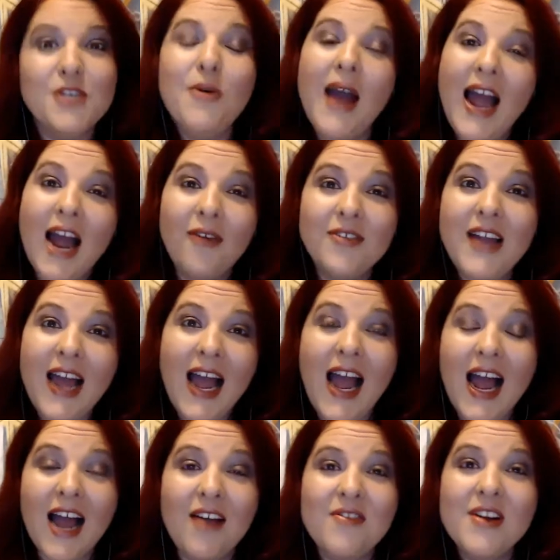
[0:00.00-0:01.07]
you have to
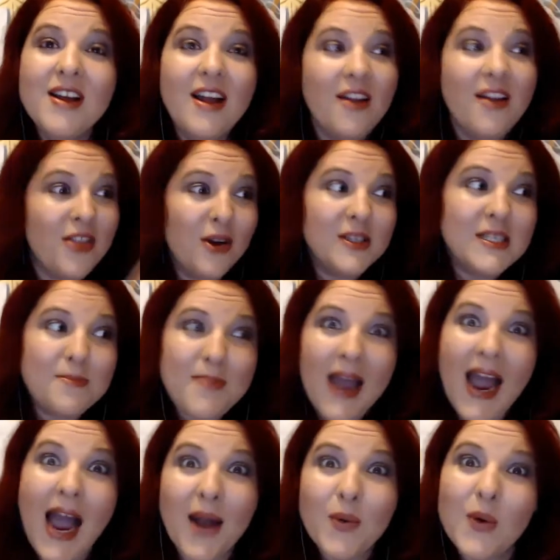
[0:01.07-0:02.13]
have those
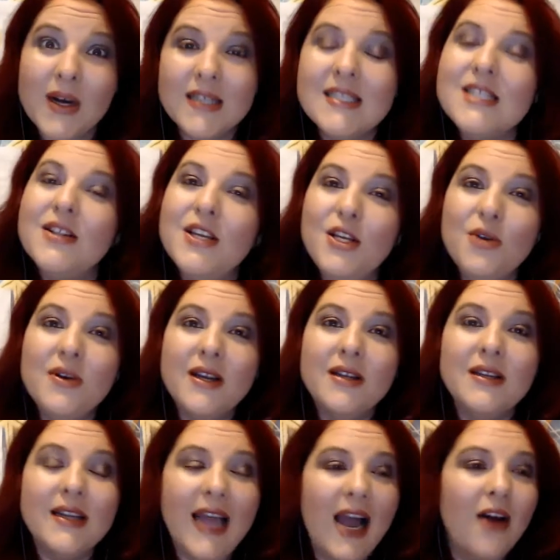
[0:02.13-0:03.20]
bad ones so that you can
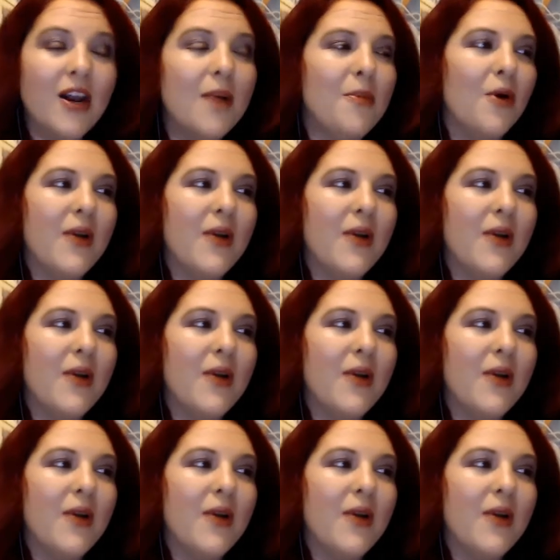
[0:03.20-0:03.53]
count up,